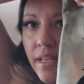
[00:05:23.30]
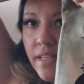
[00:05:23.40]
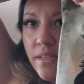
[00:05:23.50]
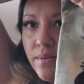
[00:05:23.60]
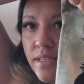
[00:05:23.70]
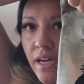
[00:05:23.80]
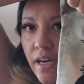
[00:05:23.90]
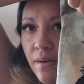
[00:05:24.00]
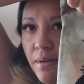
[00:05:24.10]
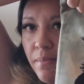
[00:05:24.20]
this one's not
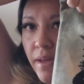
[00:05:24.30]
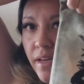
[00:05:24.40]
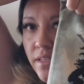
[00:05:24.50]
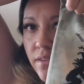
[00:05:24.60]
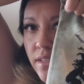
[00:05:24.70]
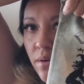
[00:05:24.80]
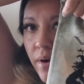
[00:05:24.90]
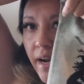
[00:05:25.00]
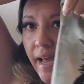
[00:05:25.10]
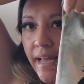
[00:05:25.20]
going to be big because you see
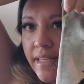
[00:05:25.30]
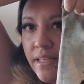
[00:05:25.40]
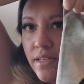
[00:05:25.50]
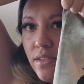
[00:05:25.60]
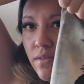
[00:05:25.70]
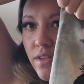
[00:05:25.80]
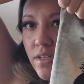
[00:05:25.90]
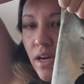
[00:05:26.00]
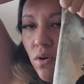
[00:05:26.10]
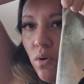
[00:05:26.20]
where it ends, so there's
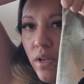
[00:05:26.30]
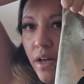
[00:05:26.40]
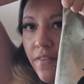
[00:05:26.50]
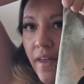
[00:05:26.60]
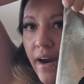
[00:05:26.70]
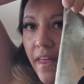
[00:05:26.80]
not a whole lot there.